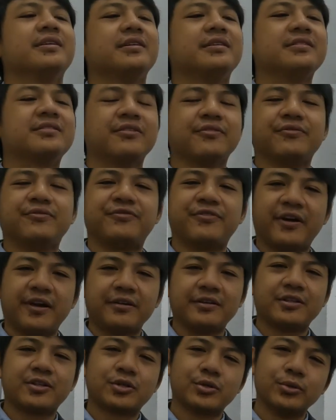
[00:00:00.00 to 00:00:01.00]
is a
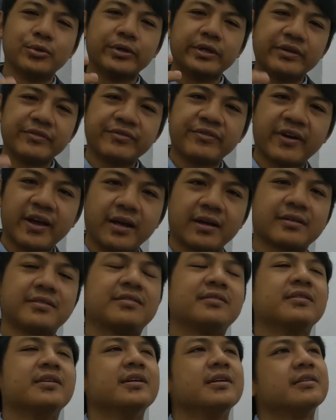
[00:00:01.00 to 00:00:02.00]
very cool
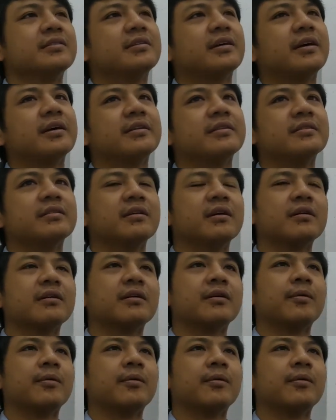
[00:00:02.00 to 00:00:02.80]
effect that